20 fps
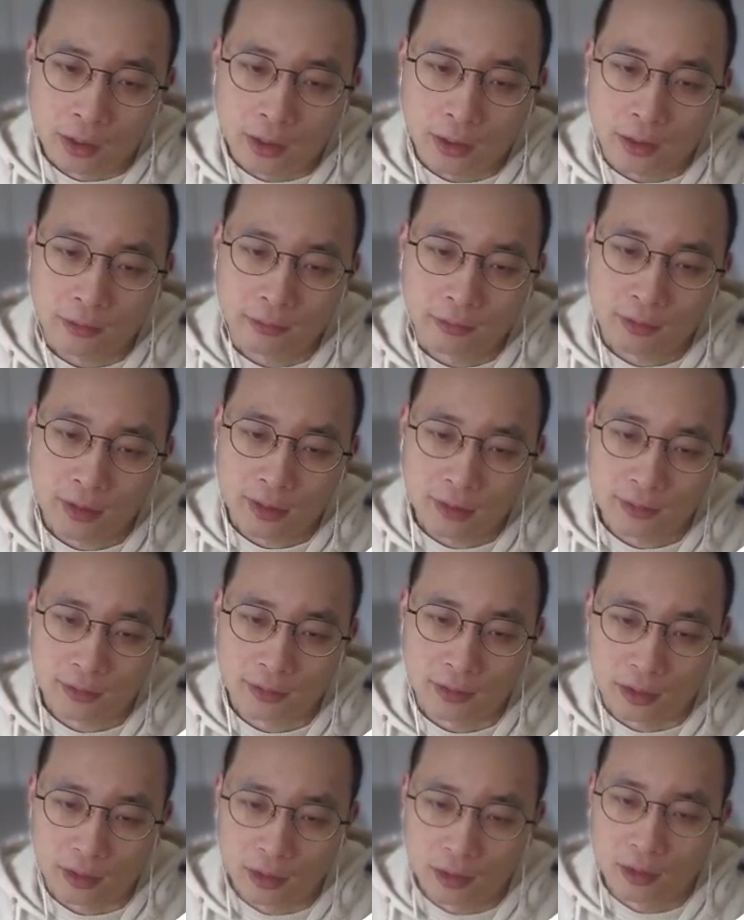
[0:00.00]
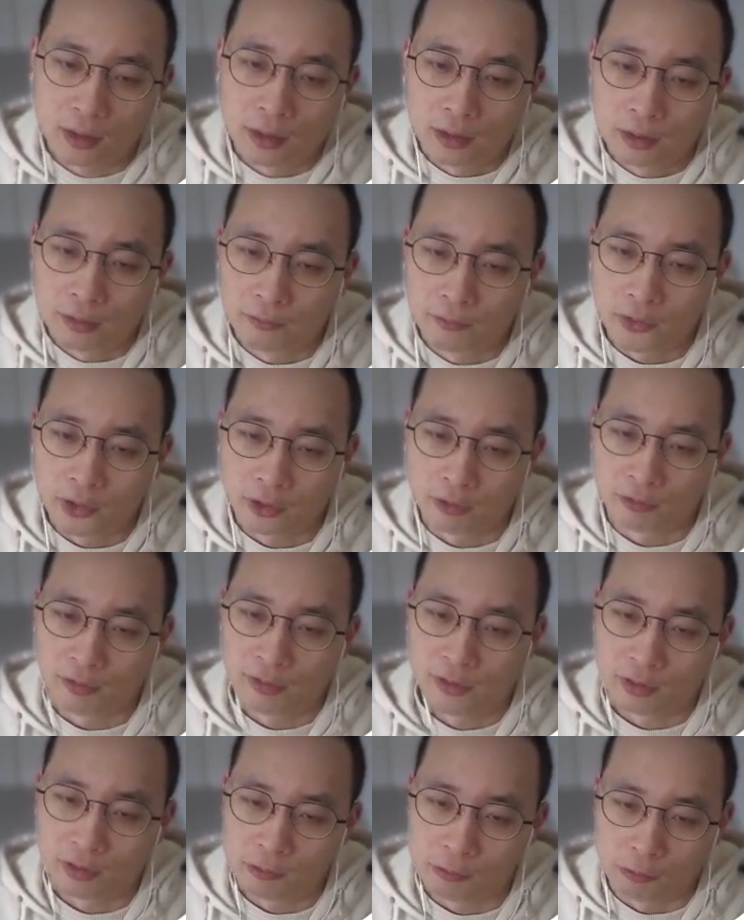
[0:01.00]
As you can see, we
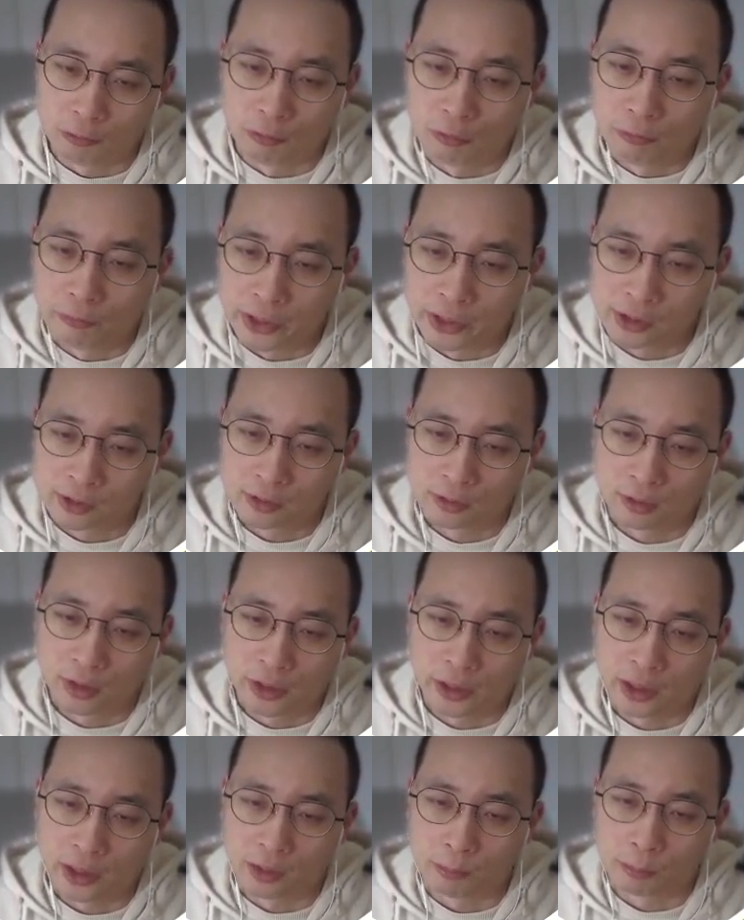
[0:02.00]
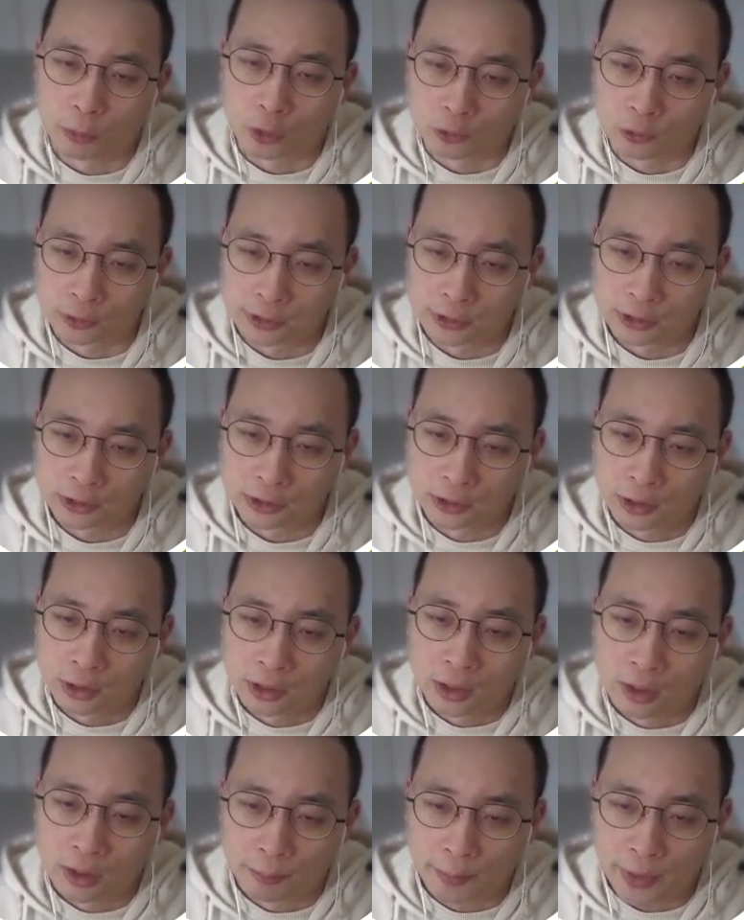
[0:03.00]
use a rule which only imports
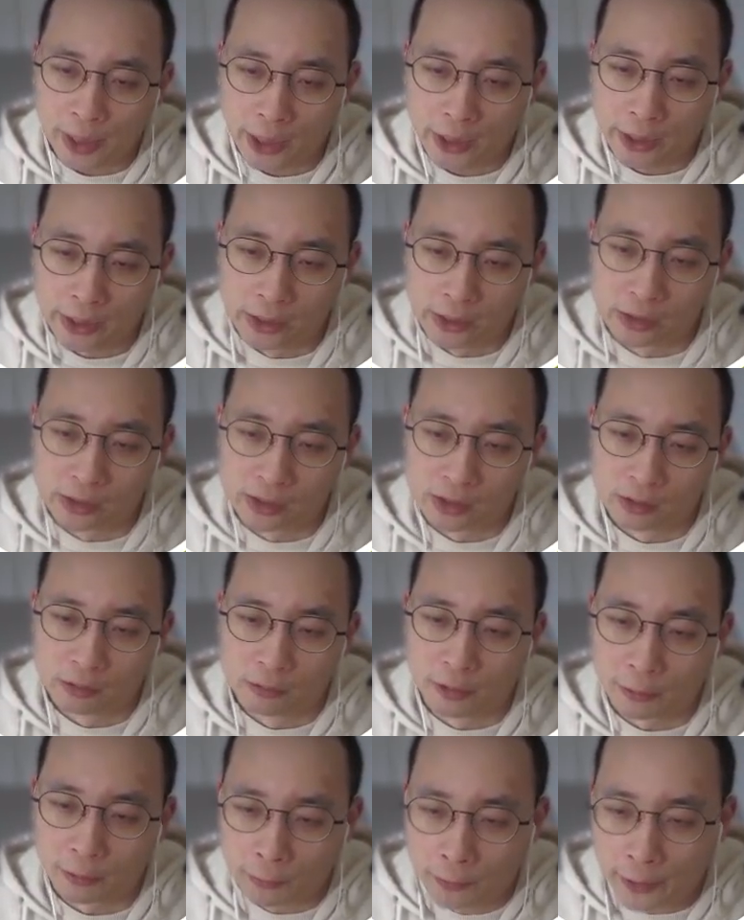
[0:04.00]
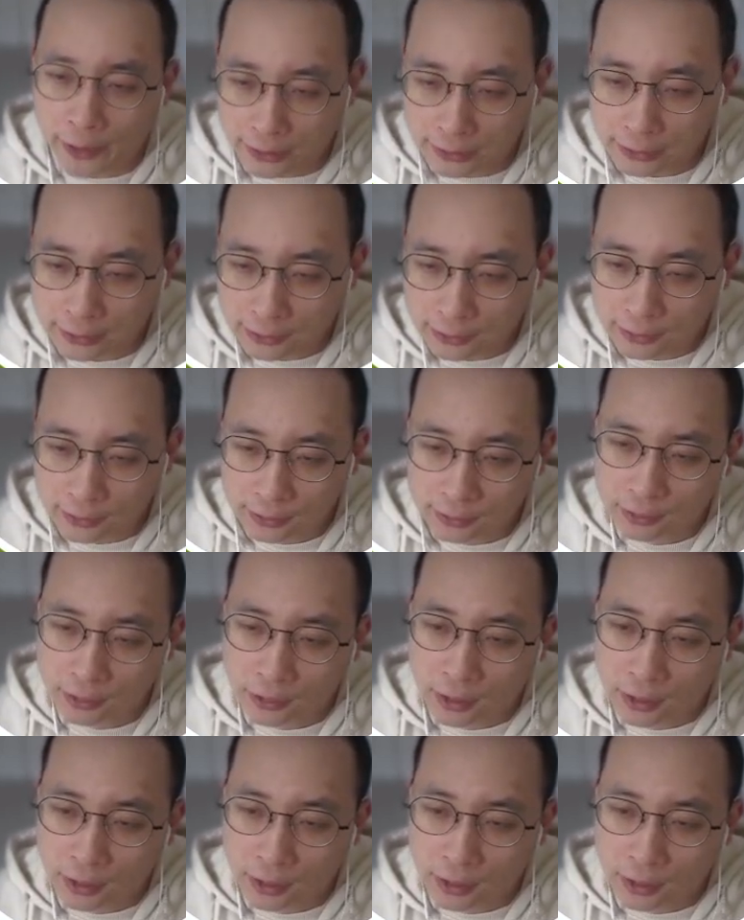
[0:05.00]
package requests